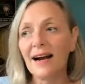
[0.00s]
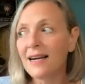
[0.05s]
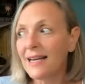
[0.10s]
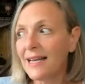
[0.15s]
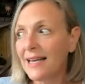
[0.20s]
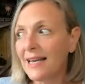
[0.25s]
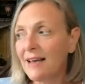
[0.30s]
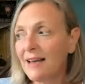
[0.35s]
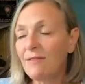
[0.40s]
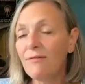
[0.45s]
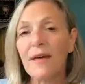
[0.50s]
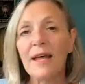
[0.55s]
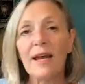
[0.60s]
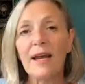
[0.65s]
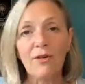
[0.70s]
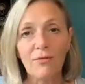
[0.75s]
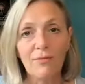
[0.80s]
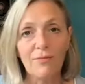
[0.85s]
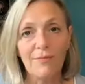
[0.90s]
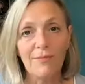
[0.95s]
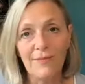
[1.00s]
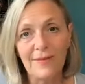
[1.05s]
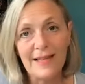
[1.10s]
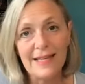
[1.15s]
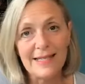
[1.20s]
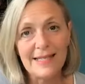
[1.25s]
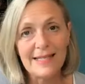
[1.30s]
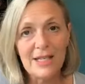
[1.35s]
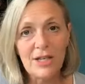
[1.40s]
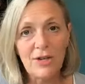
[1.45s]
live in
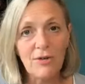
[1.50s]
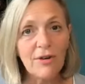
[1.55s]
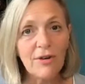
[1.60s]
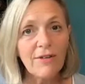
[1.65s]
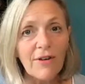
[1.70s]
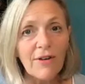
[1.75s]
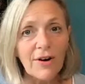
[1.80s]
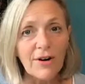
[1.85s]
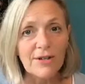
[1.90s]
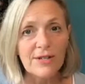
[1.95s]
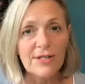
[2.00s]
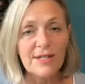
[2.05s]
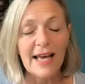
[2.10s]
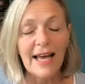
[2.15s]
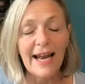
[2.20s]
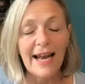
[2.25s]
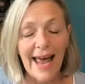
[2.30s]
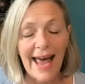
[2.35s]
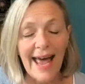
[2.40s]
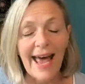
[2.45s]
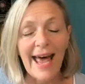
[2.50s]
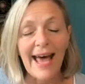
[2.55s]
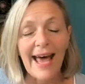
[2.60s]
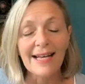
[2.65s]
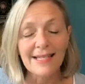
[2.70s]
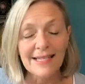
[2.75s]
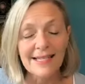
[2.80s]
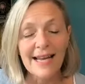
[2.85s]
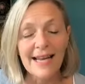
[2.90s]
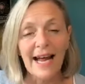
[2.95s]
this universe that
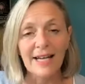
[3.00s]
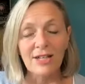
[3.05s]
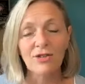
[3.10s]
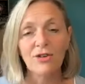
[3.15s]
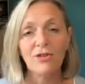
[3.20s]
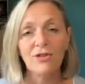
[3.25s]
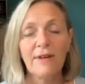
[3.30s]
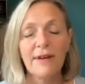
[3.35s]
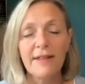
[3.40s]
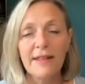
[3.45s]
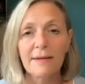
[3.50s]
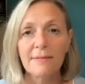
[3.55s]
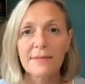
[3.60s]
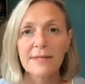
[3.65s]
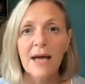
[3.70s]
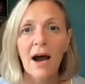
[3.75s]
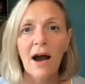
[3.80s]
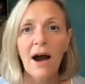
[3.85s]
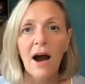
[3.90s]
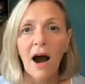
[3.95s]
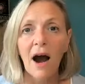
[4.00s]
has natural rhythms.